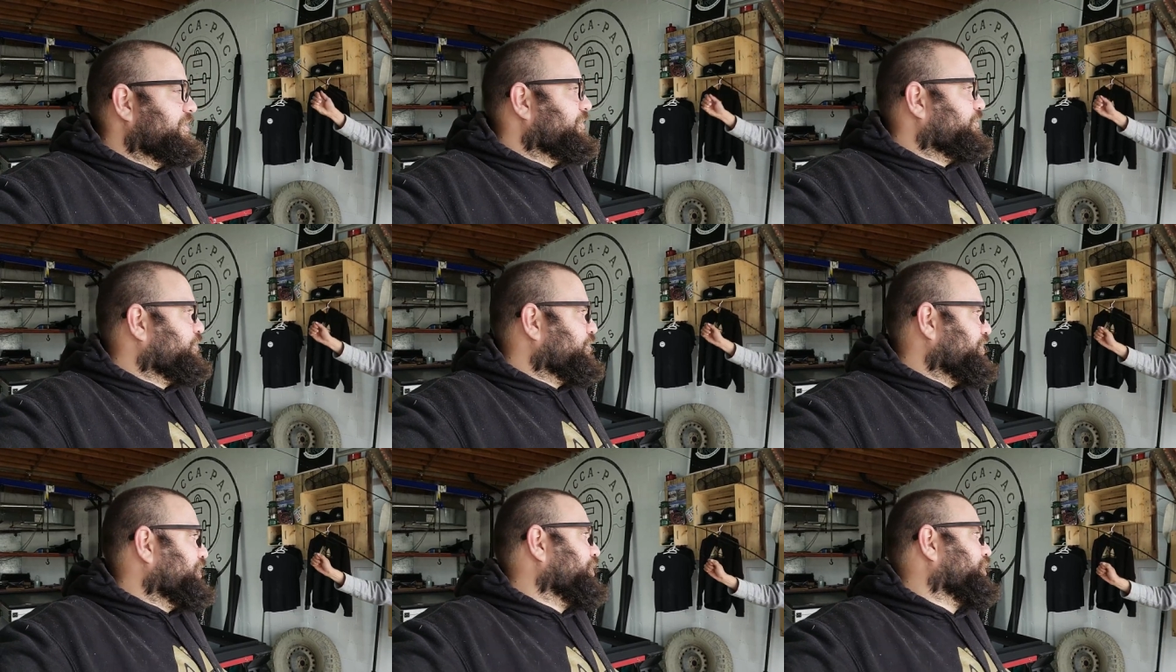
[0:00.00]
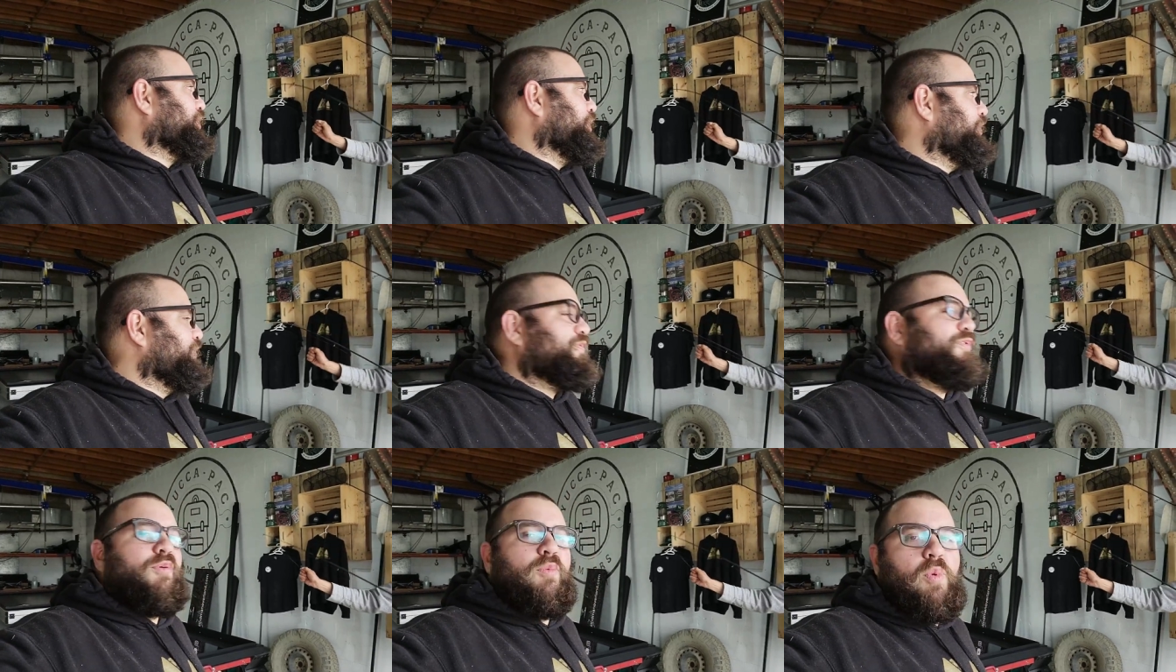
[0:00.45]
we're gonna
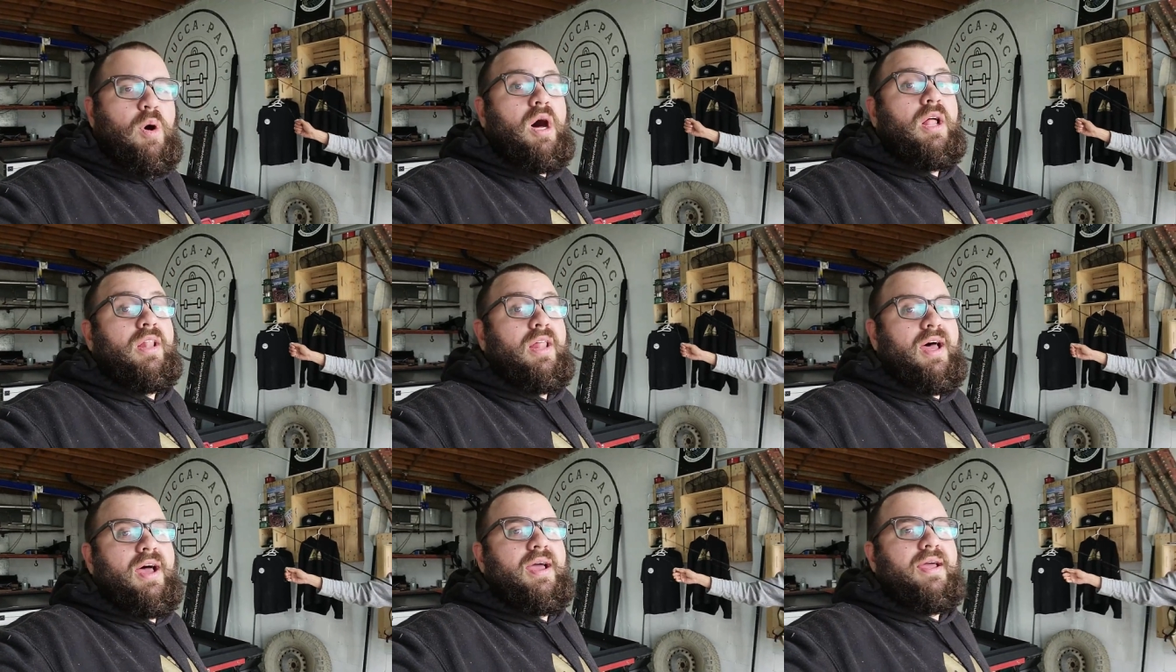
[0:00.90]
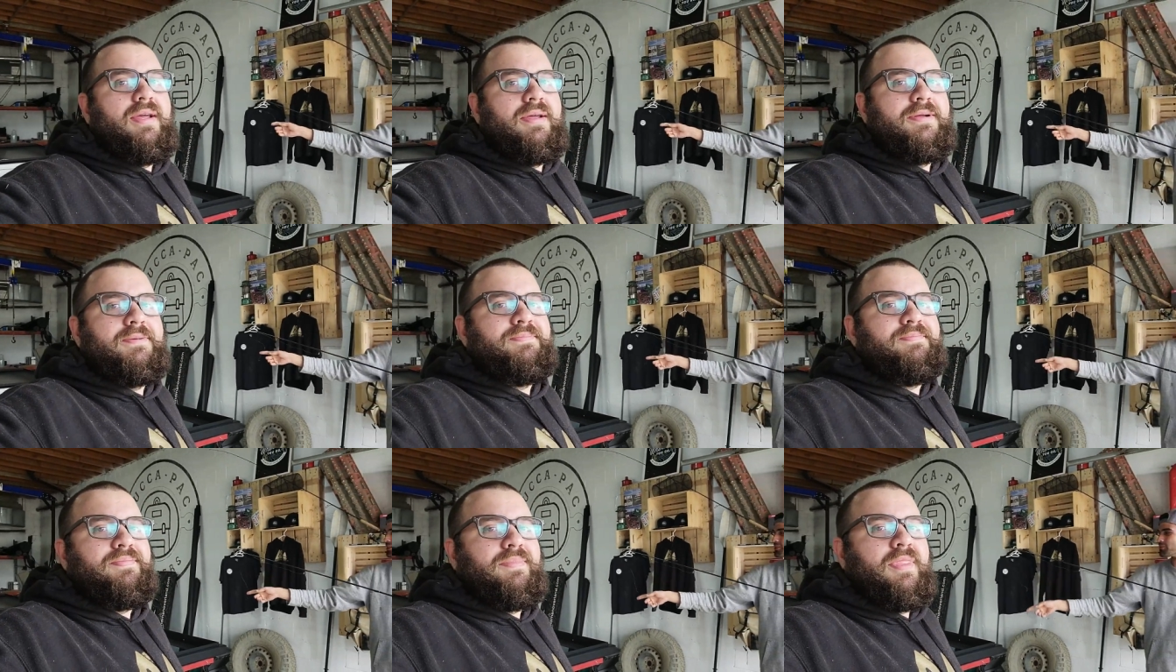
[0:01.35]
go for walleye.
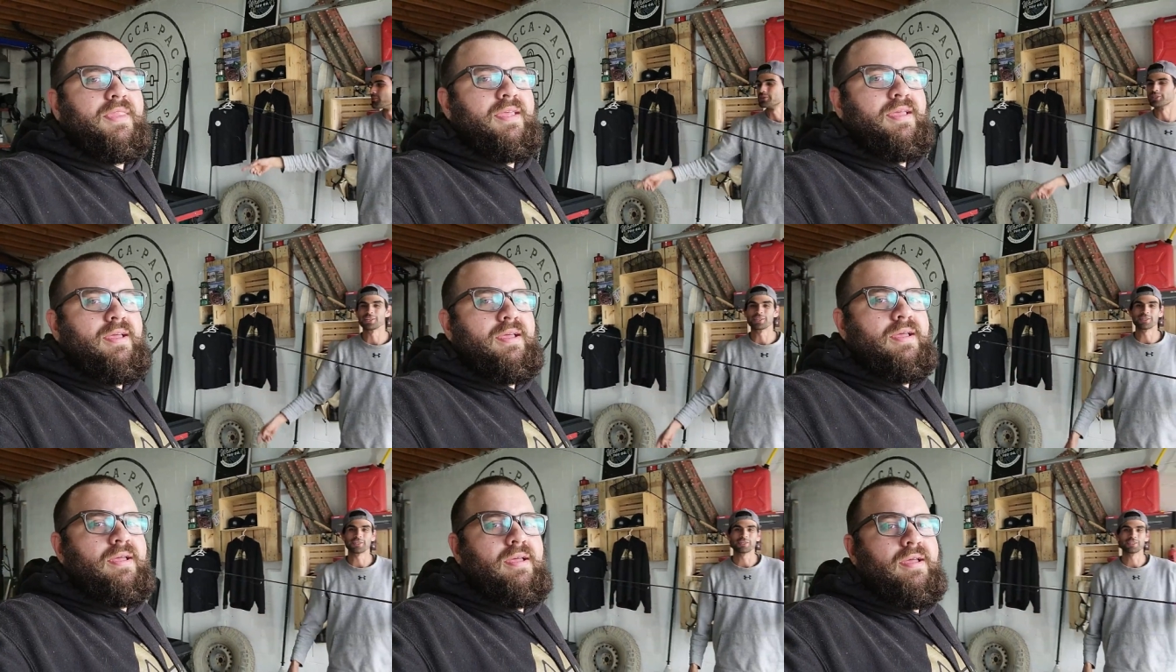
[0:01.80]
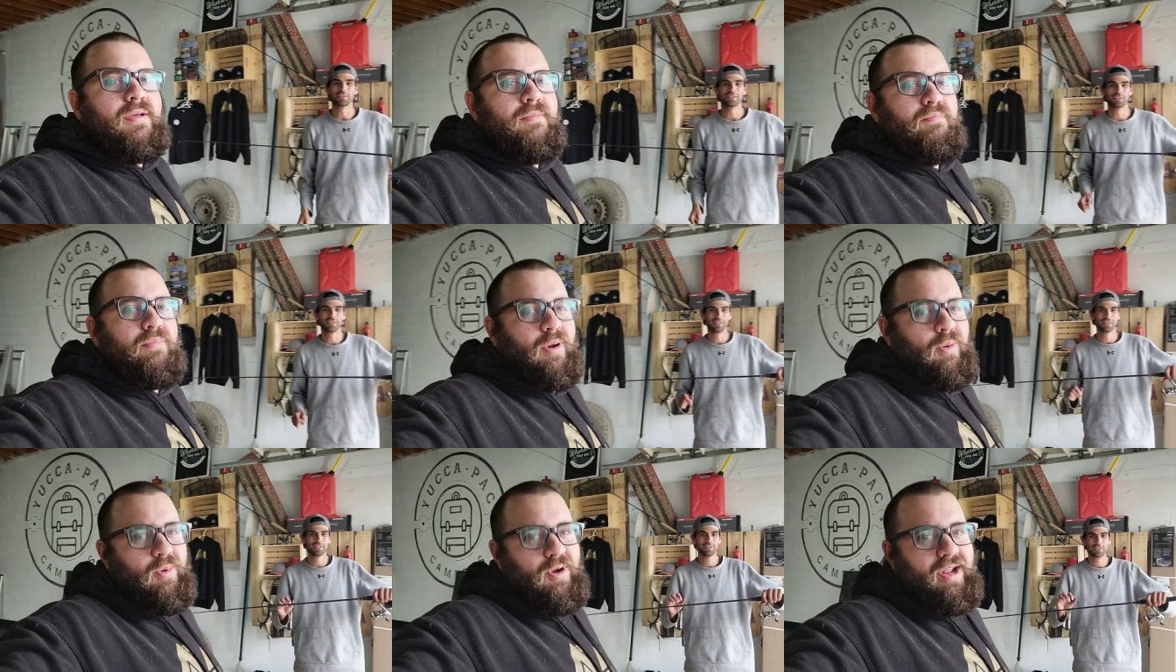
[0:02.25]

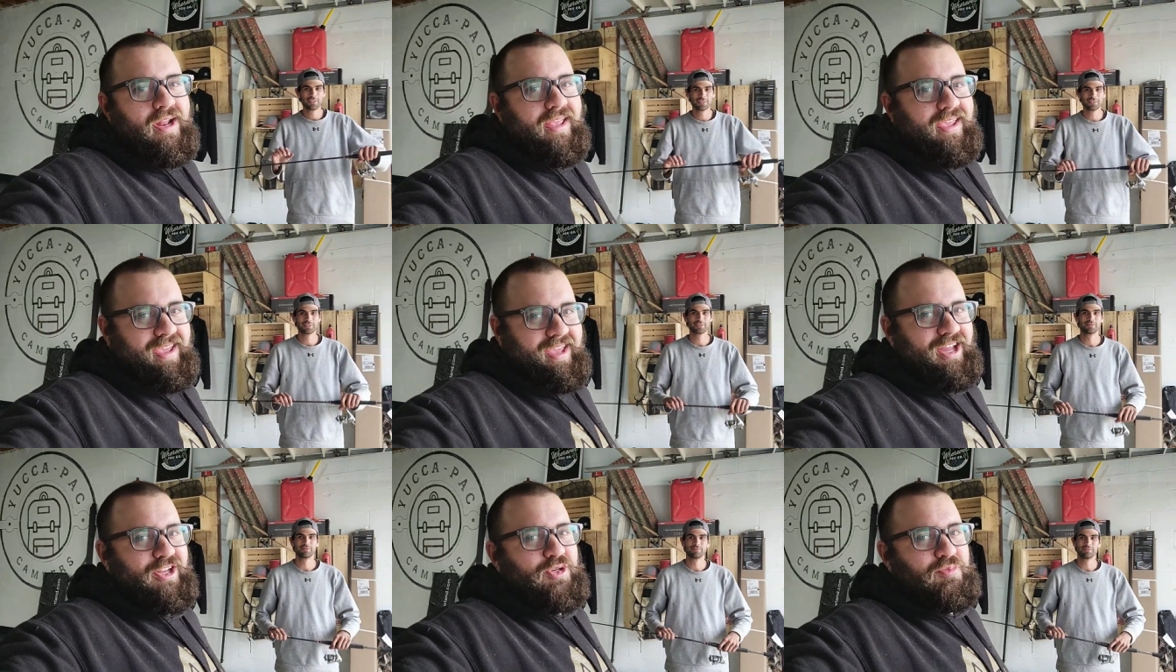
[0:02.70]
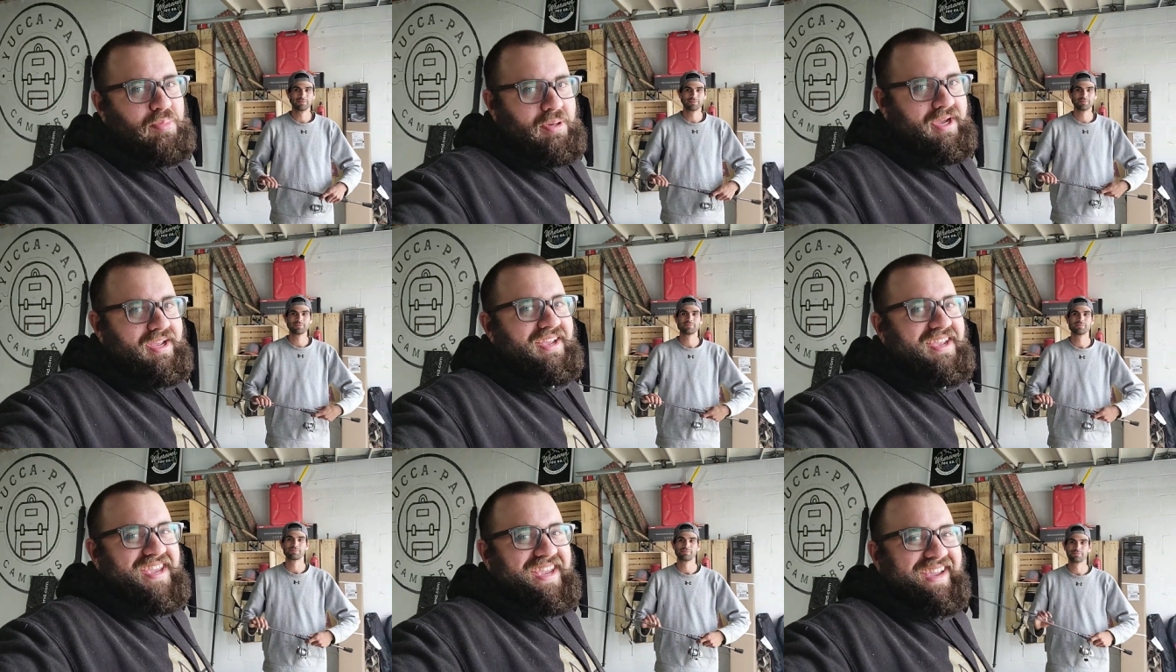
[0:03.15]
But we're gonna catch
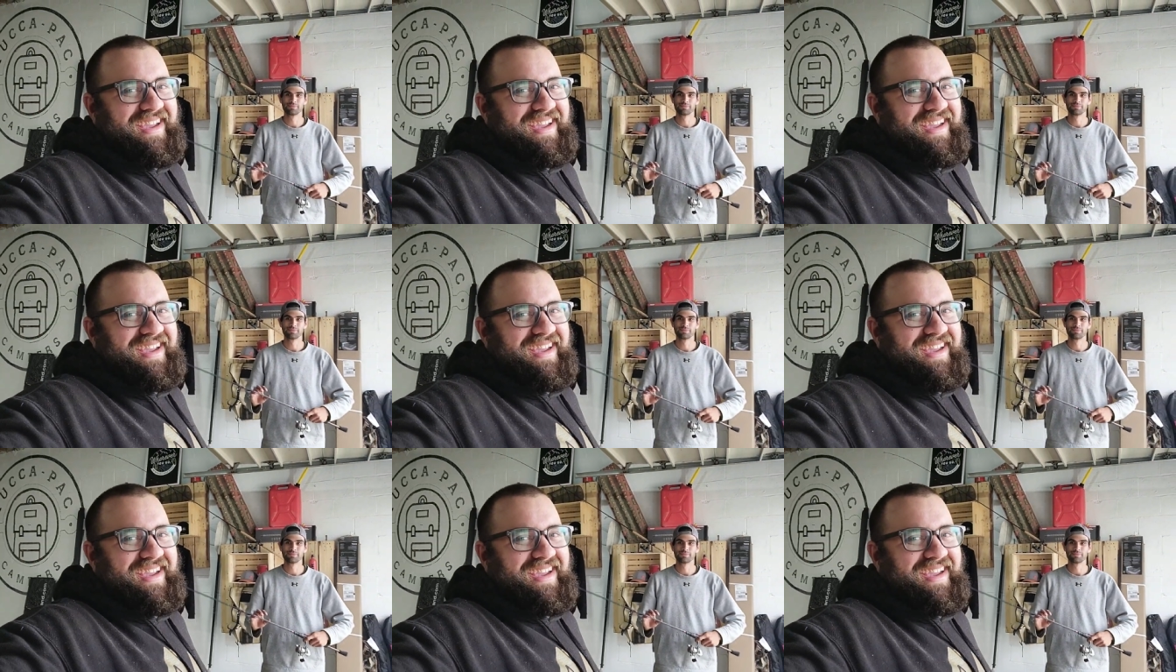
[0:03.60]
pike.